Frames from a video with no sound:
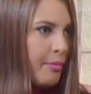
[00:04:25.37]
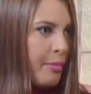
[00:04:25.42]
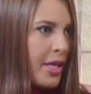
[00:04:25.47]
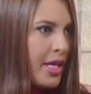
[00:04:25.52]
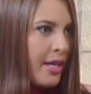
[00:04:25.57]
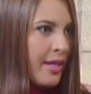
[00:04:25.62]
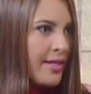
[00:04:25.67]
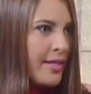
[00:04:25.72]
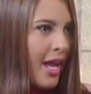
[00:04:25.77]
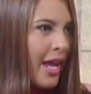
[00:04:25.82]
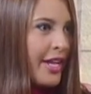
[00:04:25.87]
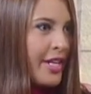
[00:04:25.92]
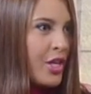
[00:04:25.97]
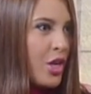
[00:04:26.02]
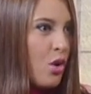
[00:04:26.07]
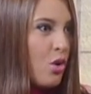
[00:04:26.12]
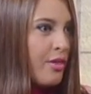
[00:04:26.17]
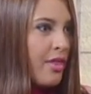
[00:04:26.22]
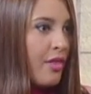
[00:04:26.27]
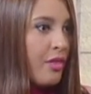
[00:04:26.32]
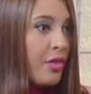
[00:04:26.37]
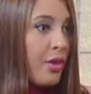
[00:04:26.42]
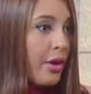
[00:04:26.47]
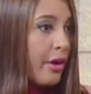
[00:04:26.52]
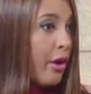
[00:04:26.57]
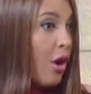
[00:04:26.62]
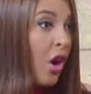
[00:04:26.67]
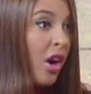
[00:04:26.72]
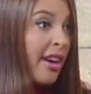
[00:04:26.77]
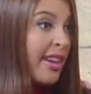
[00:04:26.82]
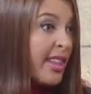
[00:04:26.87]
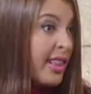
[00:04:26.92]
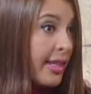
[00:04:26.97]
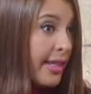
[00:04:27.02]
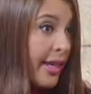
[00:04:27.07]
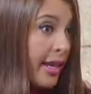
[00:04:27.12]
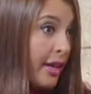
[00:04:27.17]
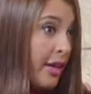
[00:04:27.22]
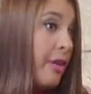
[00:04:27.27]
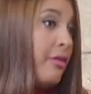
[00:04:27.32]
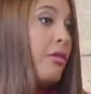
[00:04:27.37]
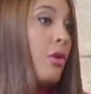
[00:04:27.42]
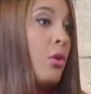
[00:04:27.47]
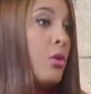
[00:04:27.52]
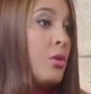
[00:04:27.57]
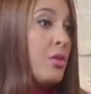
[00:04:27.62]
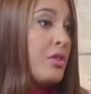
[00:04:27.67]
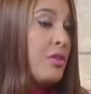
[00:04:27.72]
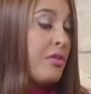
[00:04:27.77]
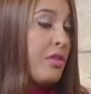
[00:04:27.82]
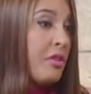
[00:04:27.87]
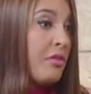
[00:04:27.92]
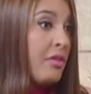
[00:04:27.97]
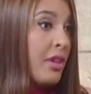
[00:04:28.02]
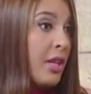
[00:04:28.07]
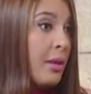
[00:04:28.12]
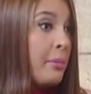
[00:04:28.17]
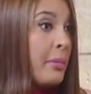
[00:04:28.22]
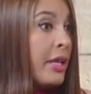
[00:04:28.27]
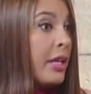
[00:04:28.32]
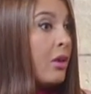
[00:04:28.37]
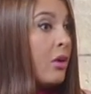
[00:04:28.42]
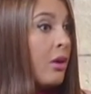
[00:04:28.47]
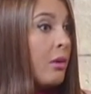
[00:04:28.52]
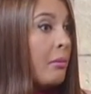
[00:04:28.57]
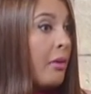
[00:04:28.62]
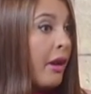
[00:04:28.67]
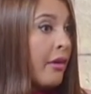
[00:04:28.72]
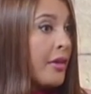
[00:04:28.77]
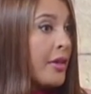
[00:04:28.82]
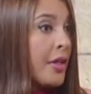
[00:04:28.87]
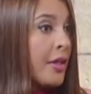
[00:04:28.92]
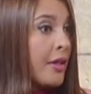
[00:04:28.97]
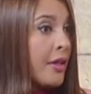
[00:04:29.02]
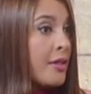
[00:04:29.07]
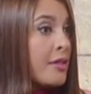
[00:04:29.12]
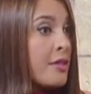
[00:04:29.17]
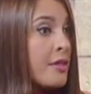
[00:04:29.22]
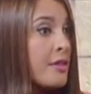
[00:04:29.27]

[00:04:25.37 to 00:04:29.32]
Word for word: Because I know that there are hardly any roles for Filipino-Americans.